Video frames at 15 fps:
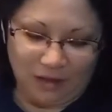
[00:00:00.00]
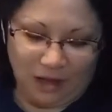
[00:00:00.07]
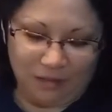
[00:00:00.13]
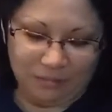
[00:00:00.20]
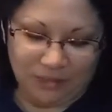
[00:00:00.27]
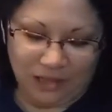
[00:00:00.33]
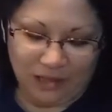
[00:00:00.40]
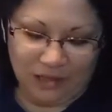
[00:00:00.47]

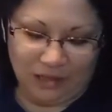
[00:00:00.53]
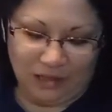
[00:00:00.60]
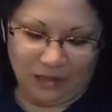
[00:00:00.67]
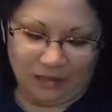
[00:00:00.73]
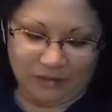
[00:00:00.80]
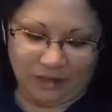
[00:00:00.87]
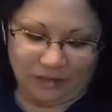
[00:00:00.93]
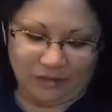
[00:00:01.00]
I'm thinking of
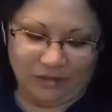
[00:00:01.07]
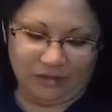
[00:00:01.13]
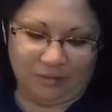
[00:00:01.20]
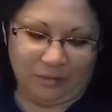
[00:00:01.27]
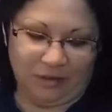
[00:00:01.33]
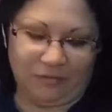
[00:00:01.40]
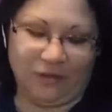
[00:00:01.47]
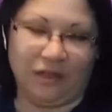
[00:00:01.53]
getting tattoos on
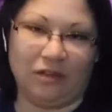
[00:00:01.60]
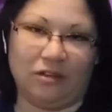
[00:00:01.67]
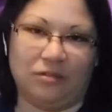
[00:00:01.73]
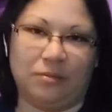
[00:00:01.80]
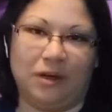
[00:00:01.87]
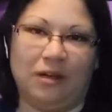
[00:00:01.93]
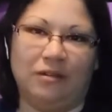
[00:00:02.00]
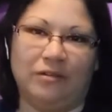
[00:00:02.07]
my fingers,
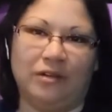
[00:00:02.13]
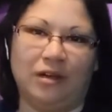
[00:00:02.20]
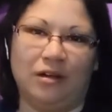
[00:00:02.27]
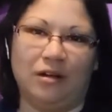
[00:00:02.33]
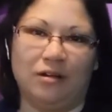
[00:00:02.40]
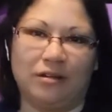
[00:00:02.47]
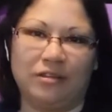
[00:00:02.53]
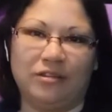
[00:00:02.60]
but I don't
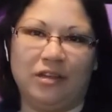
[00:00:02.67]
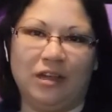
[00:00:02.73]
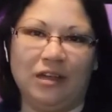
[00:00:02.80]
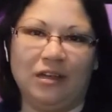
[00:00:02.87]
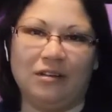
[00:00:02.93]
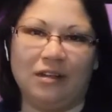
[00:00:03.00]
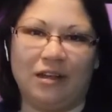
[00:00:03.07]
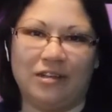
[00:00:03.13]
know. Because you can't
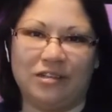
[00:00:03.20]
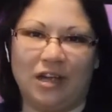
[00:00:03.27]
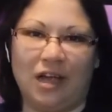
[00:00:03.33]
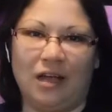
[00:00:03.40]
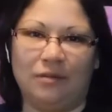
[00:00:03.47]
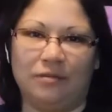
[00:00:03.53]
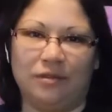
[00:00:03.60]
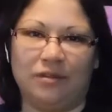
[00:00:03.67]
get a lot of
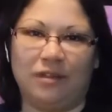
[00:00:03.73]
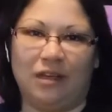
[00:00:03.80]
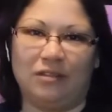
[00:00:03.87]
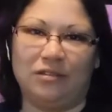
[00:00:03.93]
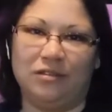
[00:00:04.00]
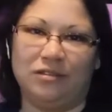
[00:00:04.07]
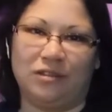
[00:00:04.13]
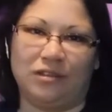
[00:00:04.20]
jobs with
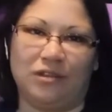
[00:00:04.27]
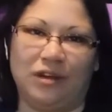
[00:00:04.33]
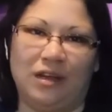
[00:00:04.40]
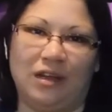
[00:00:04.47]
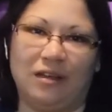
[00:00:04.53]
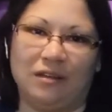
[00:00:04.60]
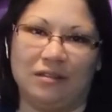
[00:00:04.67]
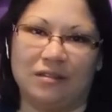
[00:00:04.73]
tattoos on your
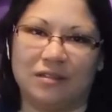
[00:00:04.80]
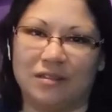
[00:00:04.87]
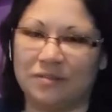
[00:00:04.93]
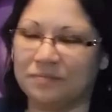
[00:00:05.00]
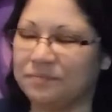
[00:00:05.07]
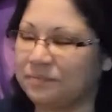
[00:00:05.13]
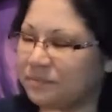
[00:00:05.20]
hands.